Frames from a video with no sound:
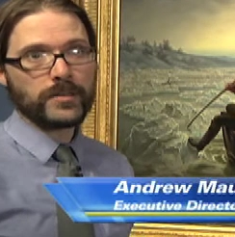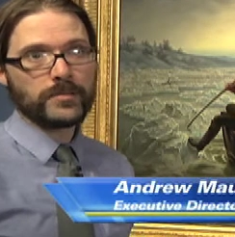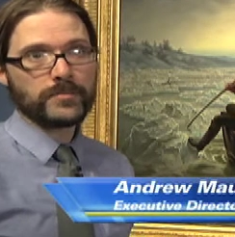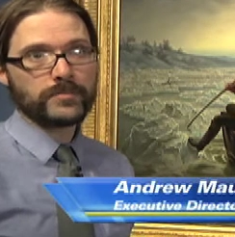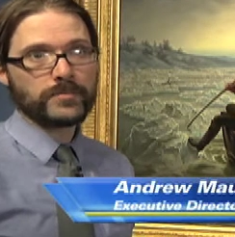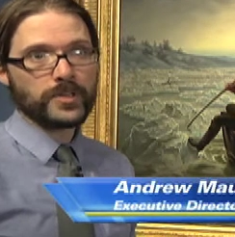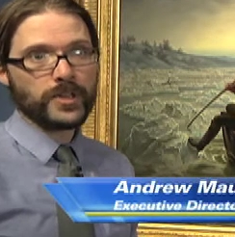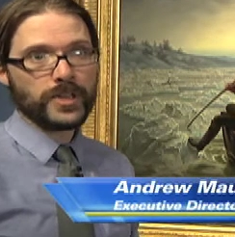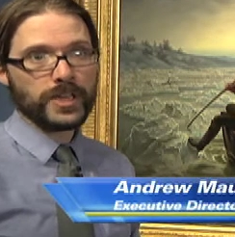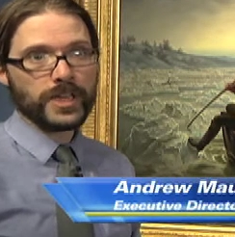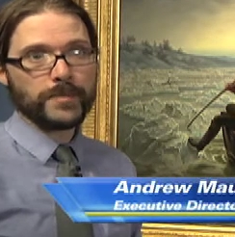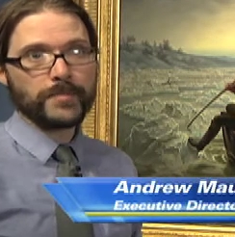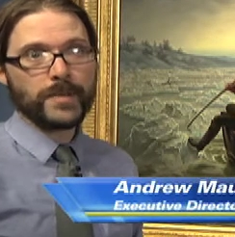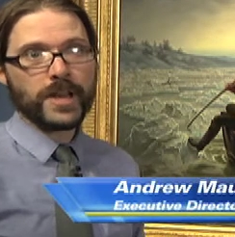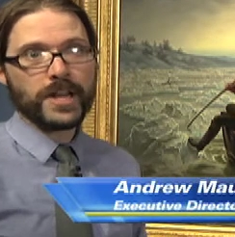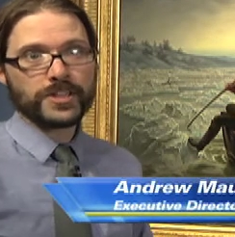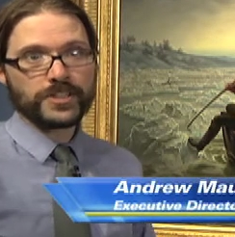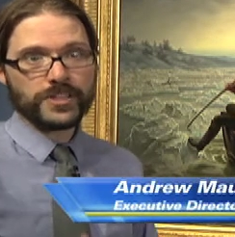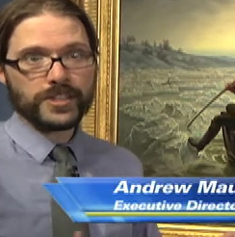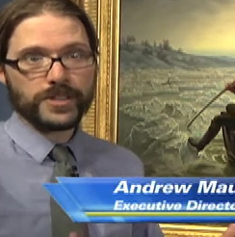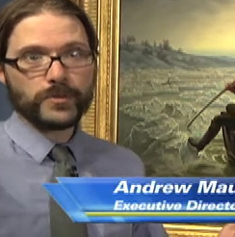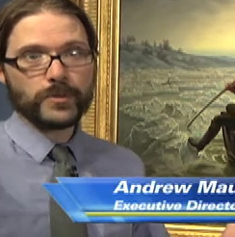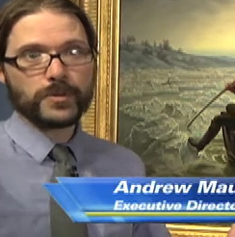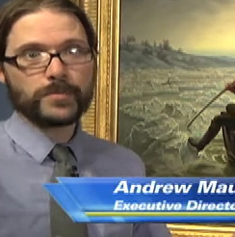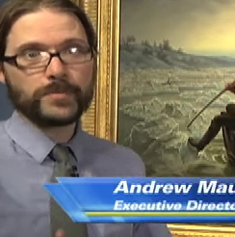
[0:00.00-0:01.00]
you can
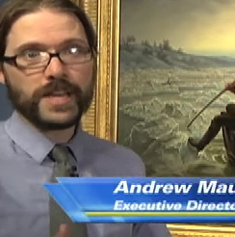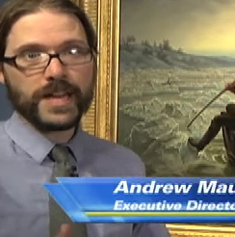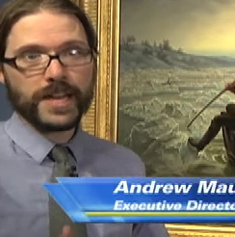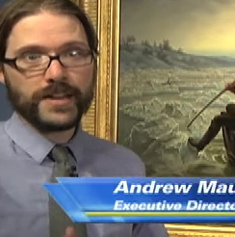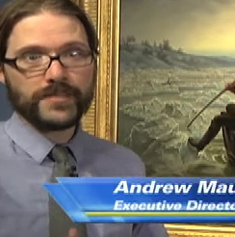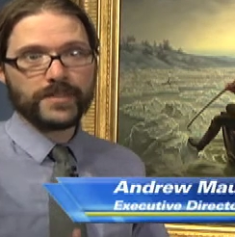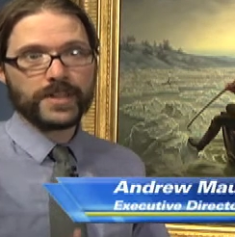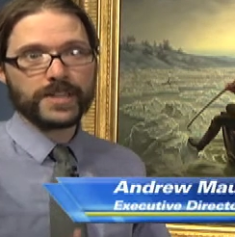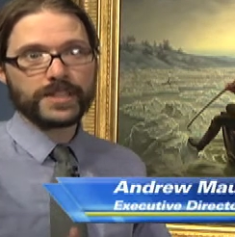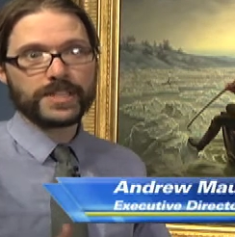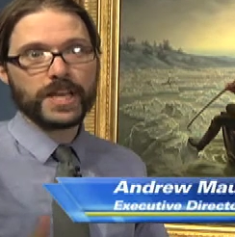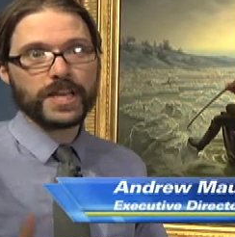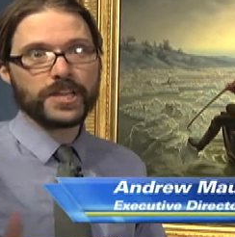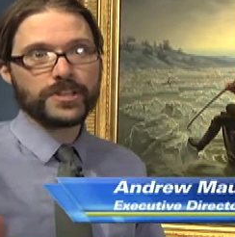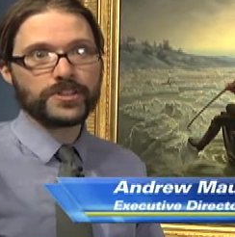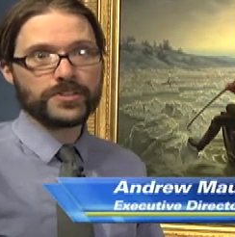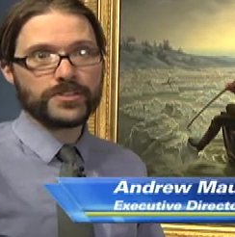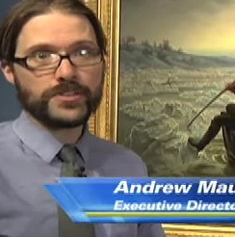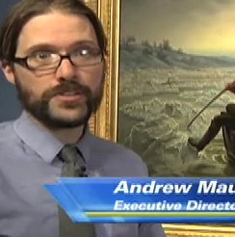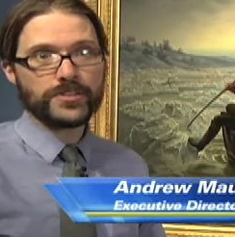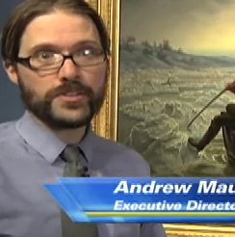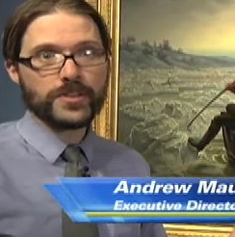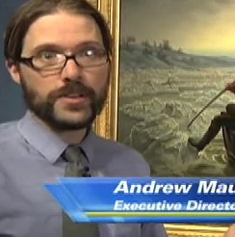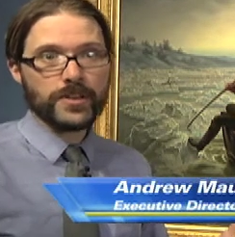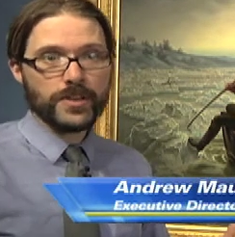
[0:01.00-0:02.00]
imagine it would be
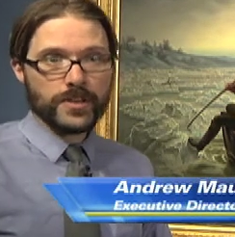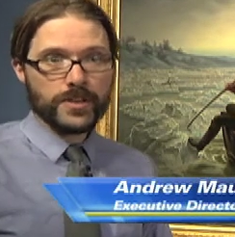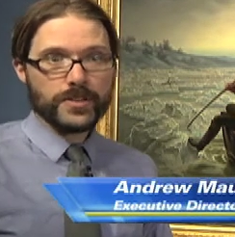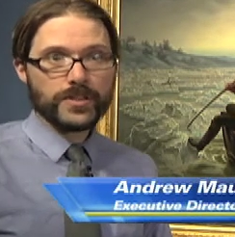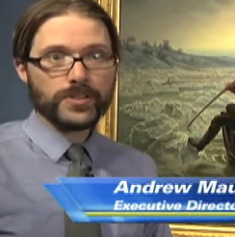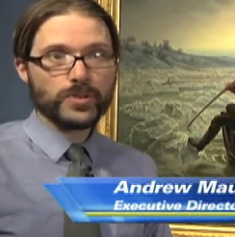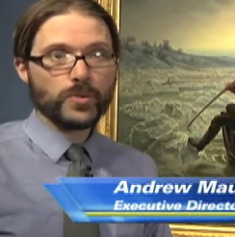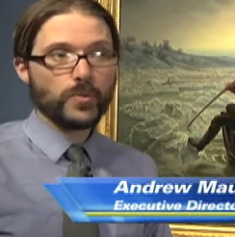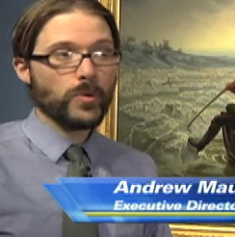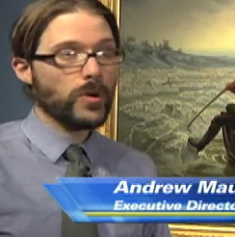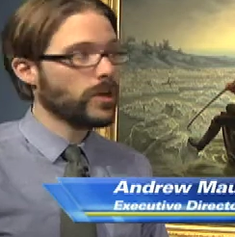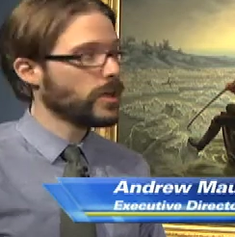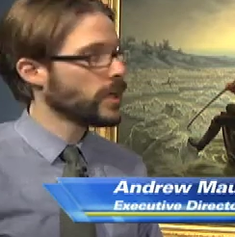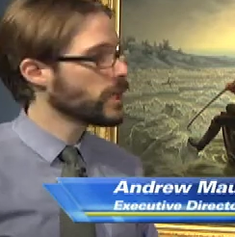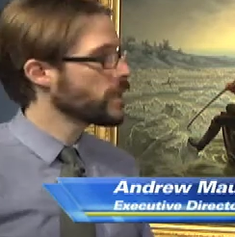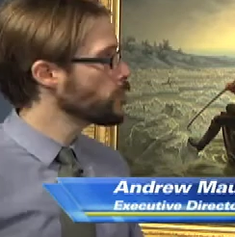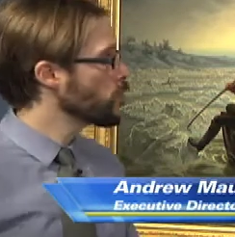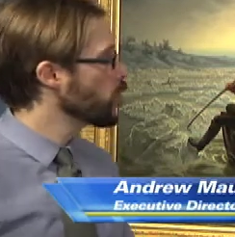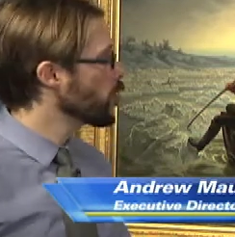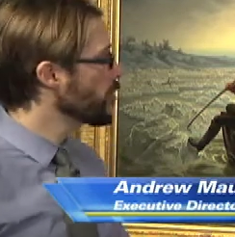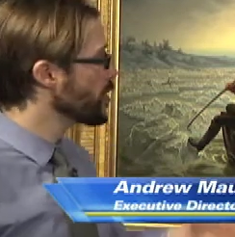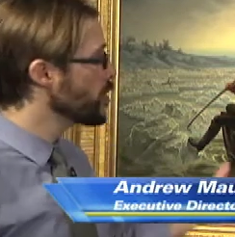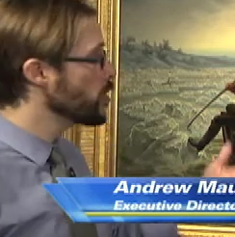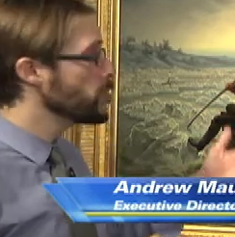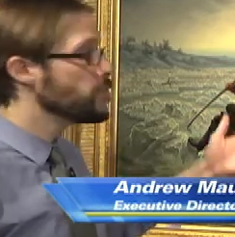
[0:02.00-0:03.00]
advantageous to work on a
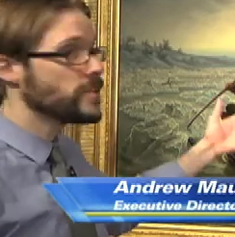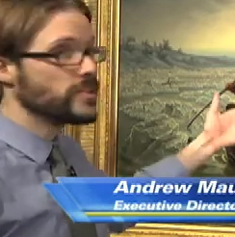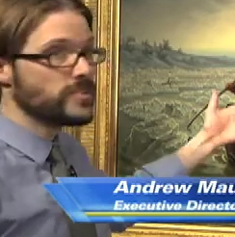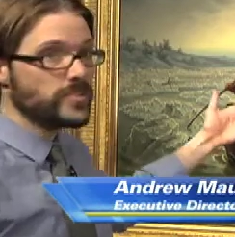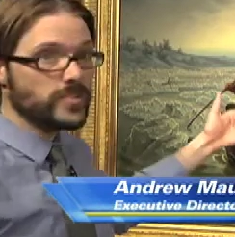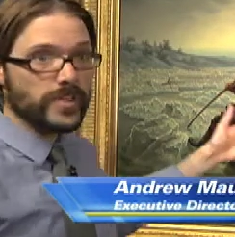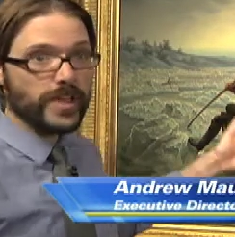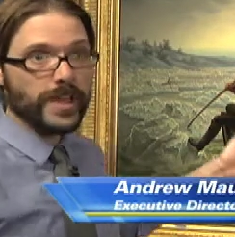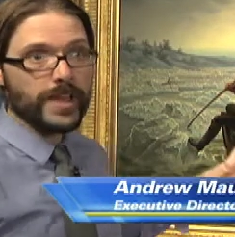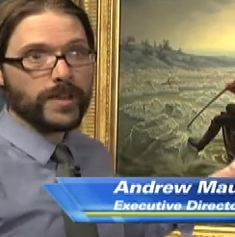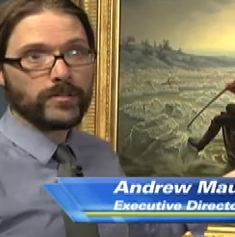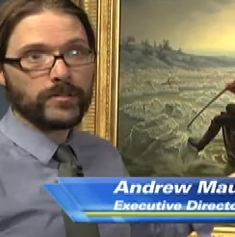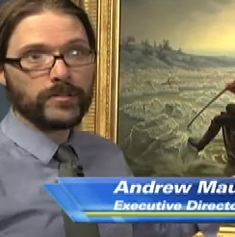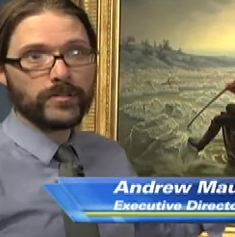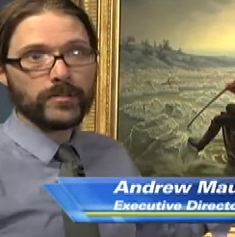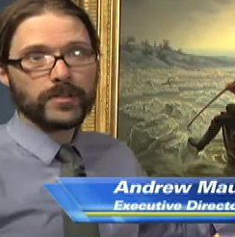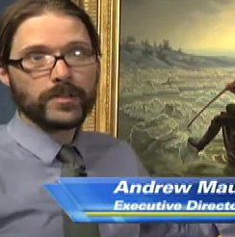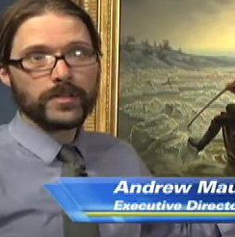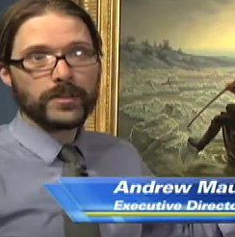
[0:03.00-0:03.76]
more human scale,